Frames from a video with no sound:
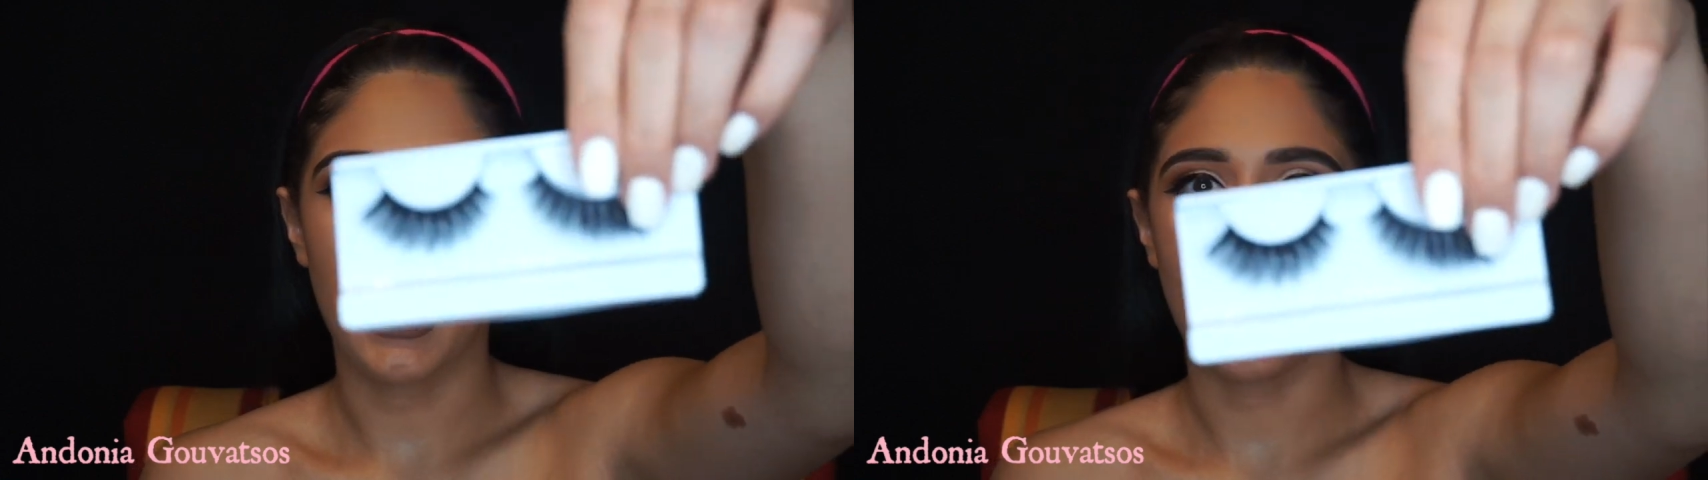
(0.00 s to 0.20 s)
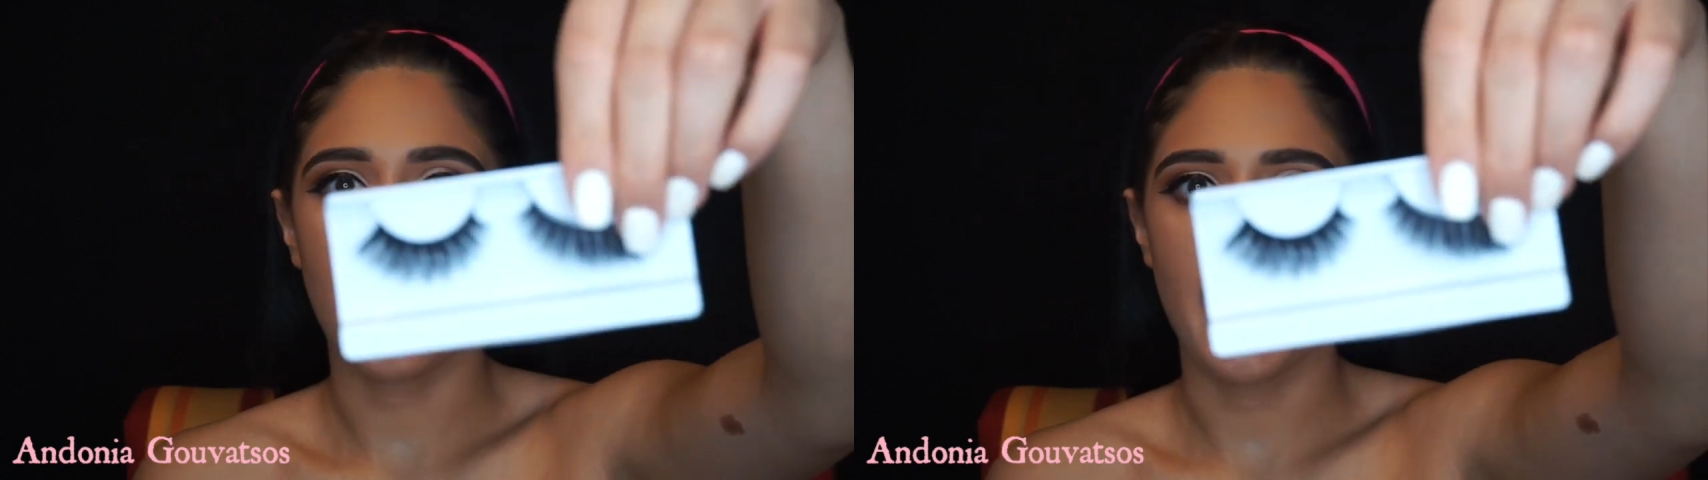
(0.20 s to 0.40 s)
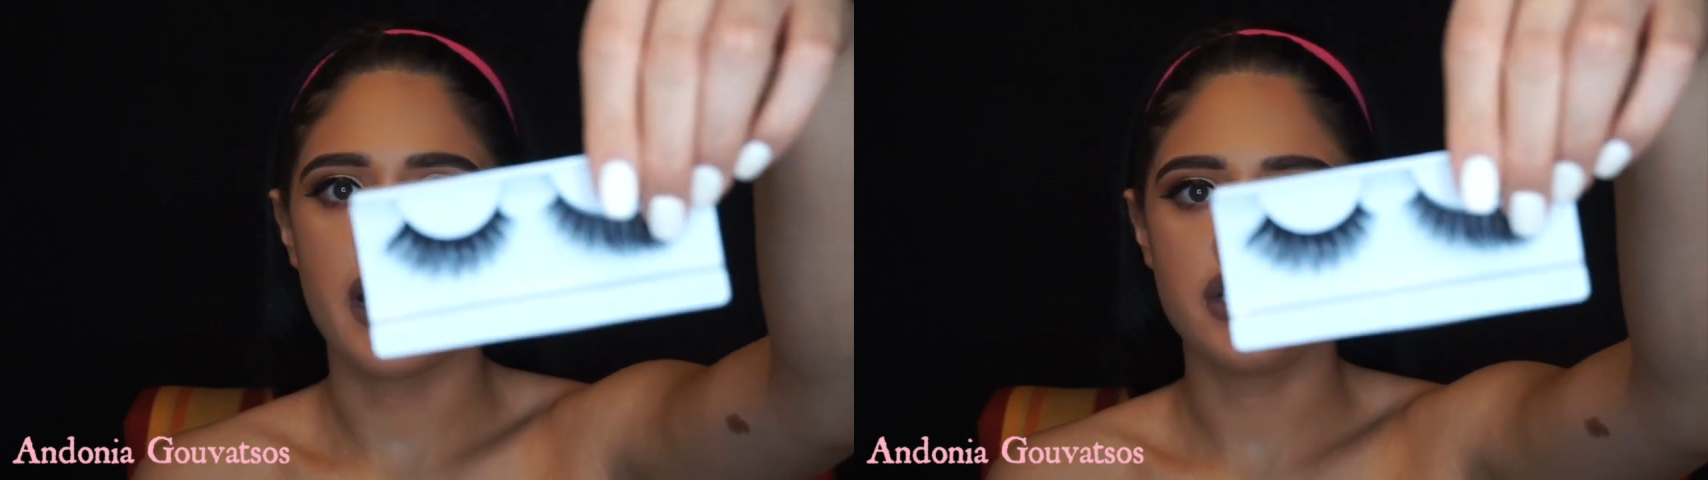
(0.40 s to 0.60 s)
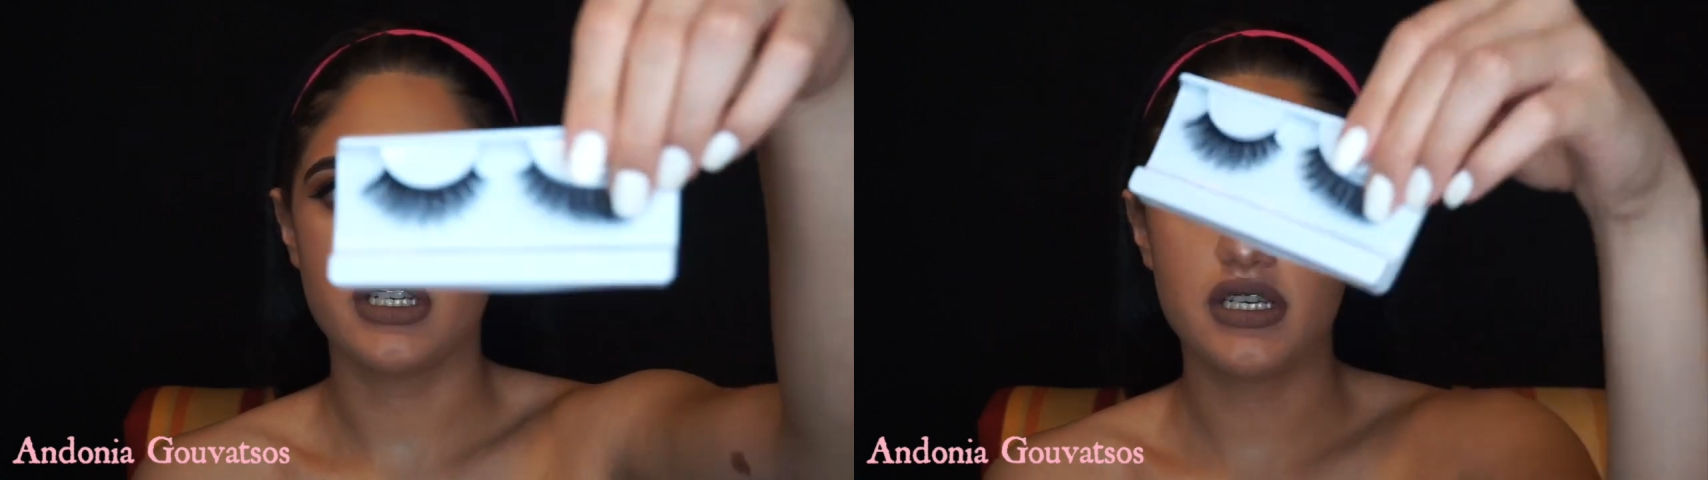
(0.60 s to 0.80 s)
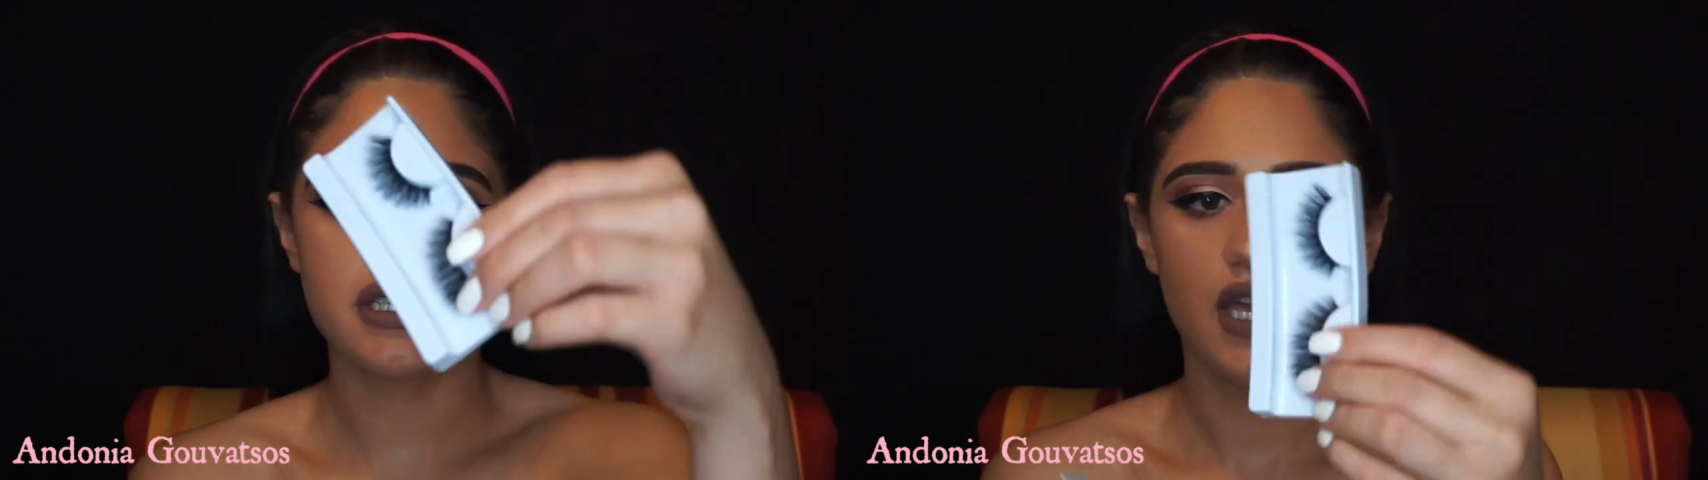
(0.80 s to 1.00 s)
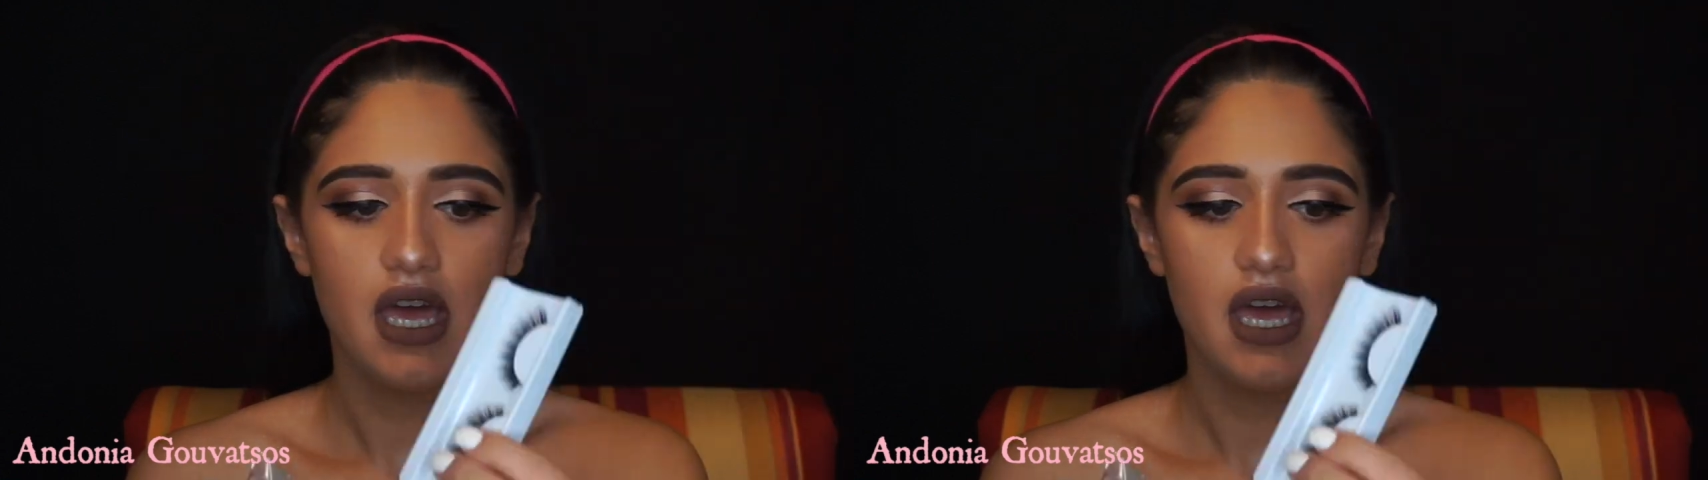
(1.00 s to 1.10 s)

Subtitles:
lashes